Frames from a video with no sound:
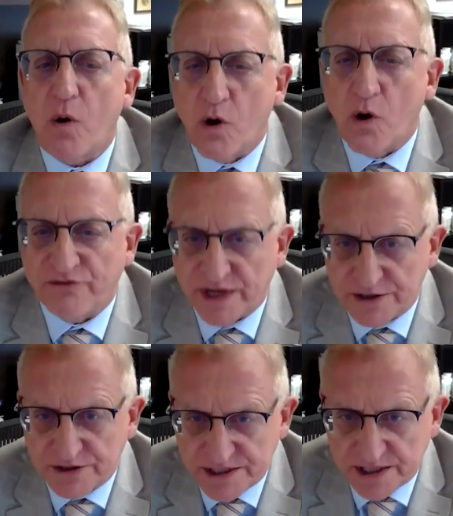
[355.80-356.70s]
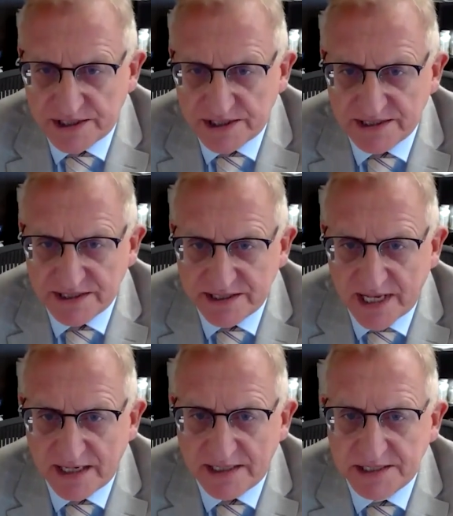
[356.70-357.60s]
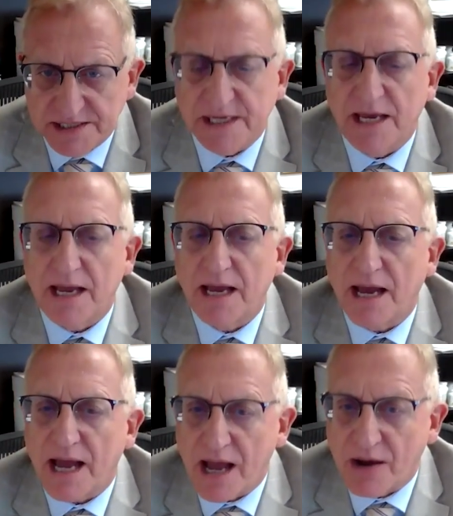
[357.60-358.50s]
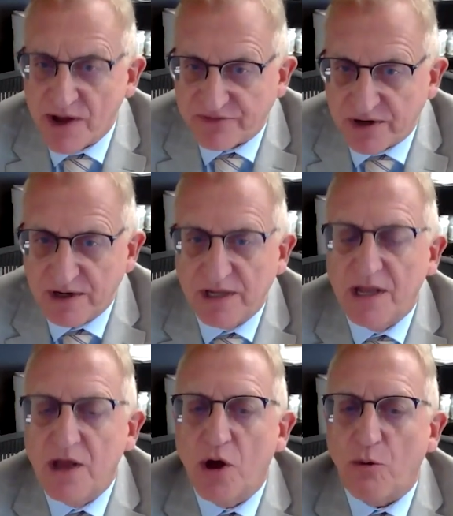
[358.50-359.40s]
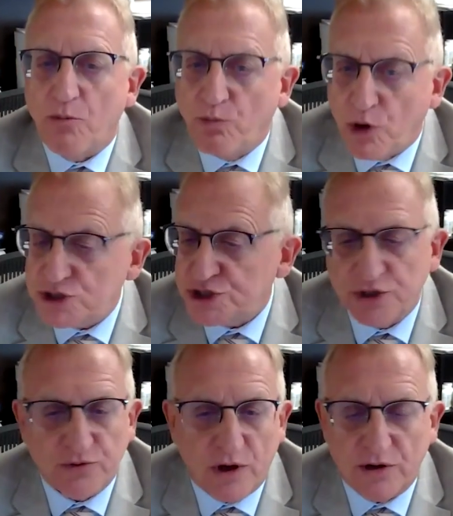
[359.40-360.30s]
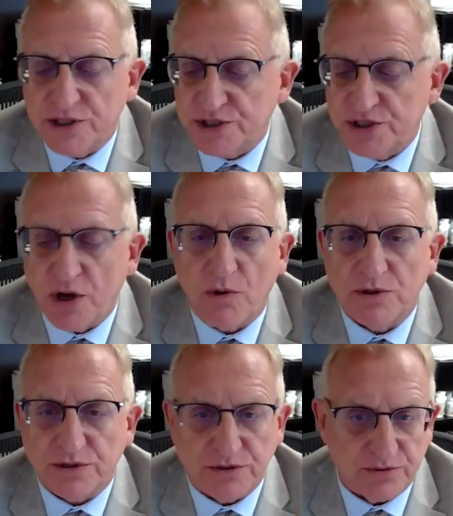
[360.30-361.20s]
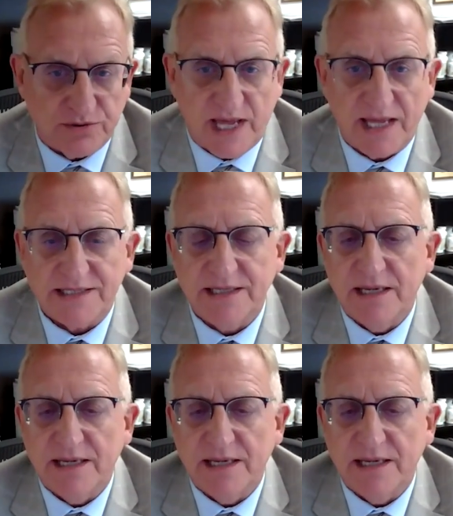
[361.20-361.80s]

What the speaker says: of interstitial cystitis. However, most urologists don't want to do that,